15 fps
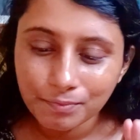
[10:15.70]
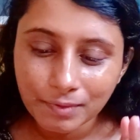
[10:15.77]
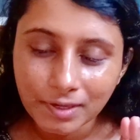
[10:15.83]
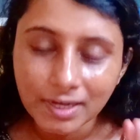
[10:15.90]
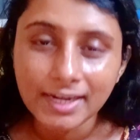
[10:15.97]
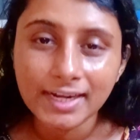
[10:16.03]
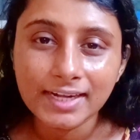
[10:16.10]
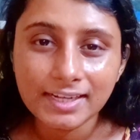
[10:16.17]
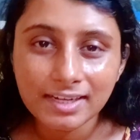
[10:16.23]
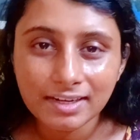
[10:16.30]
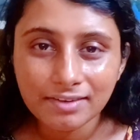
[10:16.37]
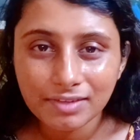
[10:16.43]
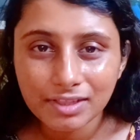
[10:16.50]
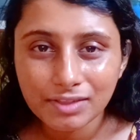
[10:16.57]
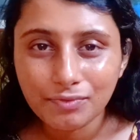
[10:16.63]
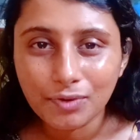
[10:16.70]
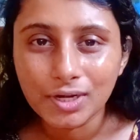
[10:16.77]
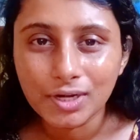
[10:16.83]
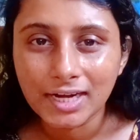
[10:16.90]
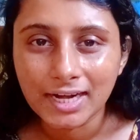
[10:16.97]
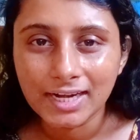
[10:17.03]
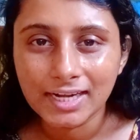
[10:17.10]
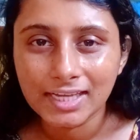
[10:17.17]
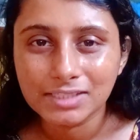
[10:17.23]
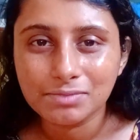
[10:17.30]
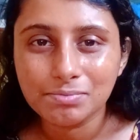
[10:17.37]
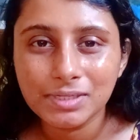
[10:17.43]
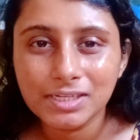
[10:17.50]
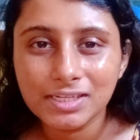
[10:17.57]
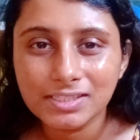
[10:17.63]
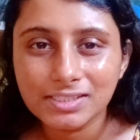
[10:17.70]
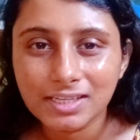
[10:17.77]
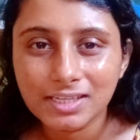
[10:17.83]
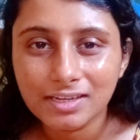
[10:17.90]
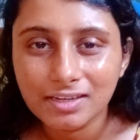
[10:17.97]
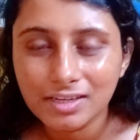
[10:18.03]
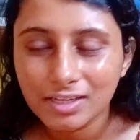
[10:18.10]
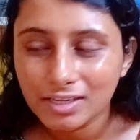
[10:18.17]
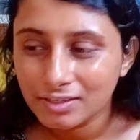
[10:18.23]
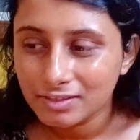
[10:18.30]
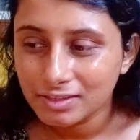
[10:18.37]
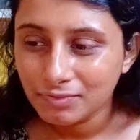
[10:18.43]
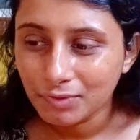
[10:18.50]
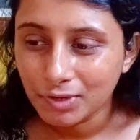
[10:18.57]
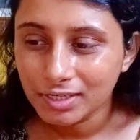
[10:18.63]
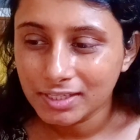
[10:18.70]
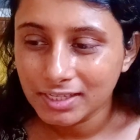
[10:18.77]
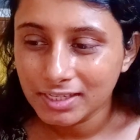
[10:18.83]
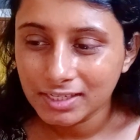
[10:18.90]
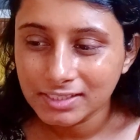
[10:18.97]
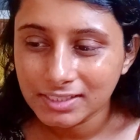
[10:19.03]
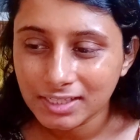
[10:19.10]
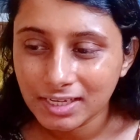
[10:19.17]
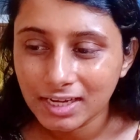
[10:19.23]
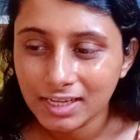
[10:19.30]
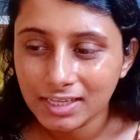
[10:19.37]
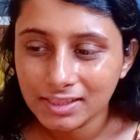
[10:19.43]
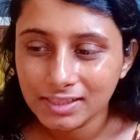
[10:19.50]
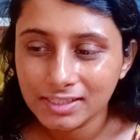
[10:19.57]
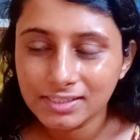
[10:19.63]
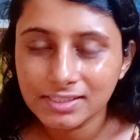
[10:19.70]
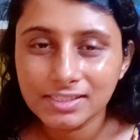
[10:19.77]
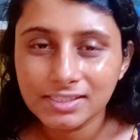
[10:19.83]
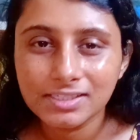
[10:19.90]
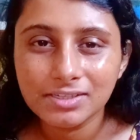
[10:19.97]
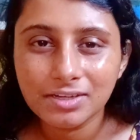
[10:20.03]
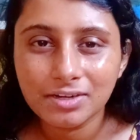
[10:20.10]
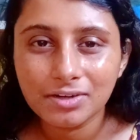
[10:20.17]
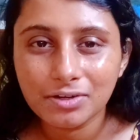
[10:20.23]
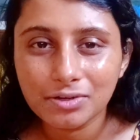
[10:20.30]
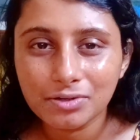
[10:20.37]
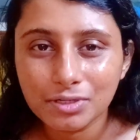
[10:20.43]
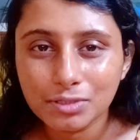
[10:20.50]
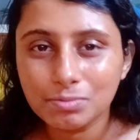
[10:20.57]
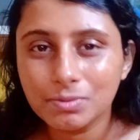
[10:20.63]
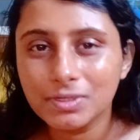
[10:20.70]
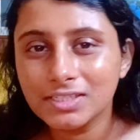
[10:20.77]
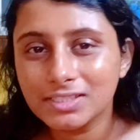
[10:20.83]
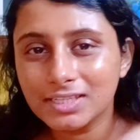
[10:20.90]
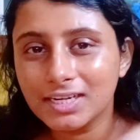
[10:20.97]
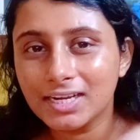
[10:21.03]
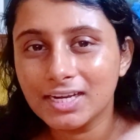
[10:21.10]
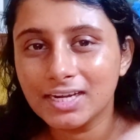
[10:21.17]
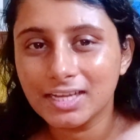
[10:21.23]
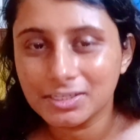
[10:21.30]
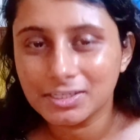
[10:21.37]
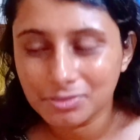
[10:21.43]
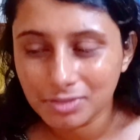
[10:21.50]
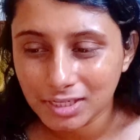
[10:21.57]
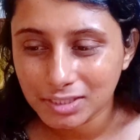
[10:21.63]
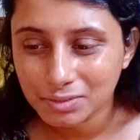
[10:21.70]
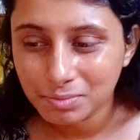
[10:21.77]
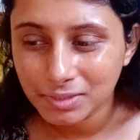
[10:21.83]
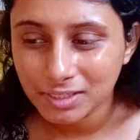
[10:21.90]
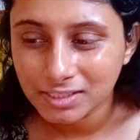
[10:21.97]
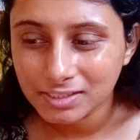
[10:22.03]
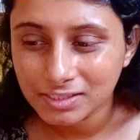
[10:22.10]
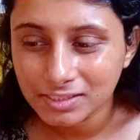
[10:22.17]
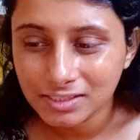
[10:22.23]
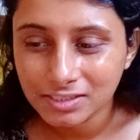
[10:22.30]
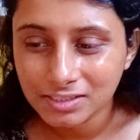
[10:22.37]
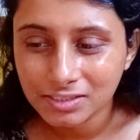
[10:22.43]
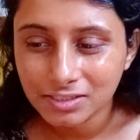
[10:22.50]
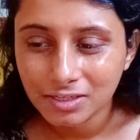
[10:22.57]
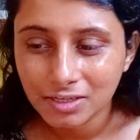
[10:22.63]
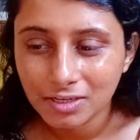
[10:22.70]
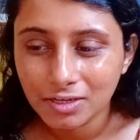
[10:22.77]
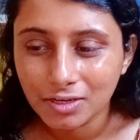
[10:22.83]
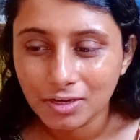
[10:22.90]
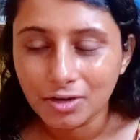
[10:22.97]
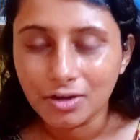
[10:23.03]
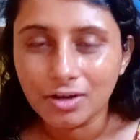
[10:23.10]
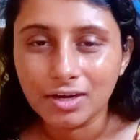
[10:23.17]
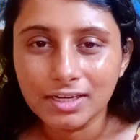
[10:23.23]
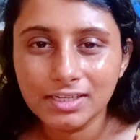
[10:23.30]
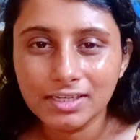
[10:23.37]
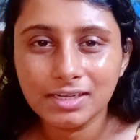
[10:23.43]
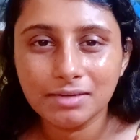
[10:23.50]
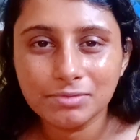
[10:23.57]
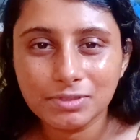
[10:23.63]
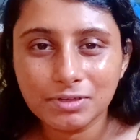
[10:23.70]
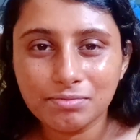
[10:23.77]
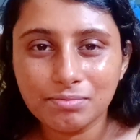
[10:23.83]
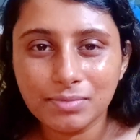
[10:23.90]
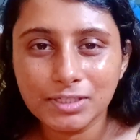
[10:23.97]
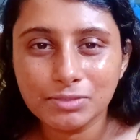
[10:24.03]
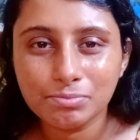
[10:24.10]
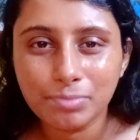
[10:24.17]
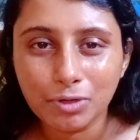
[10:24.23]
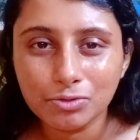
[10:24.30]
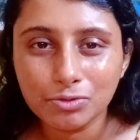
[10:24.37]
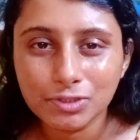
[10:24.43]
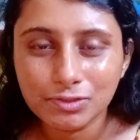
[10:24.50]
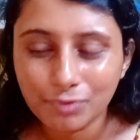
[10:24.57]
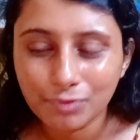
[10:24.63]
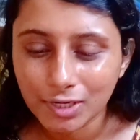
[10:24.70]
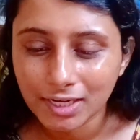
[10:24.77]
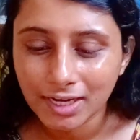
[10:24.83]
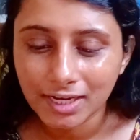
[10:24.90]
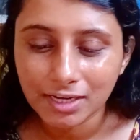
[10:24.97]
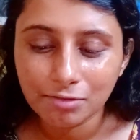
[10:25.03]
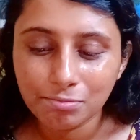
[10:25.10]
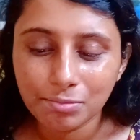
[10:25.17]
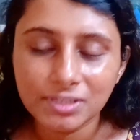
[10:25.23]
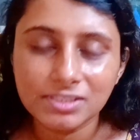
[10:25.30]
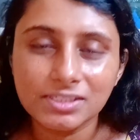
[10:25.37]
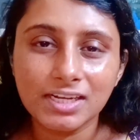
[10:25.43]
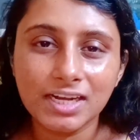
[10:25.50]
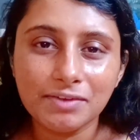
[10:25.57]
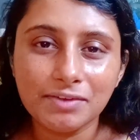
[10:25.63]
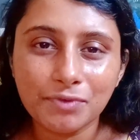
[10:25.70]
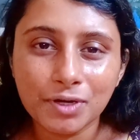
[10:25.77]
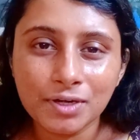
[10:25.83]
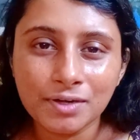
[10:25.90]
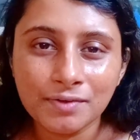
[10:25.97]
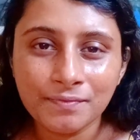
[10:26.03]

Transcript: connected with what I had experienced what they had said like this you are going to experience, and I had actually experienced this in terms of my spouse, what kind of person I want.